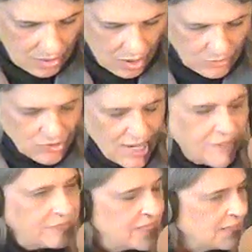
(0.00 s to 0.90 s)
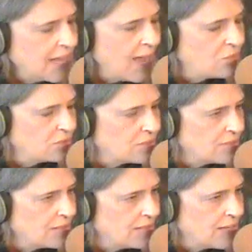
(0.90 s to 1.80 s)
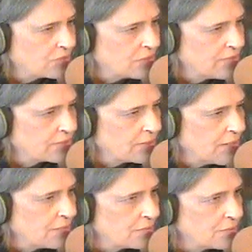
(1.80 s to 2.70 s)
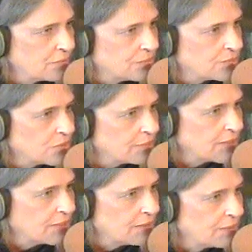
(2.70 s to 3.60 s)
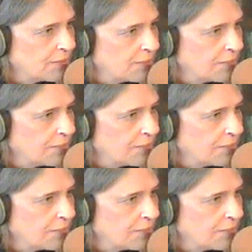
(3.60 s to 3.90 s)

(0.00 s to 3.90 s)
almost every accountant at Toys R Us was terminated.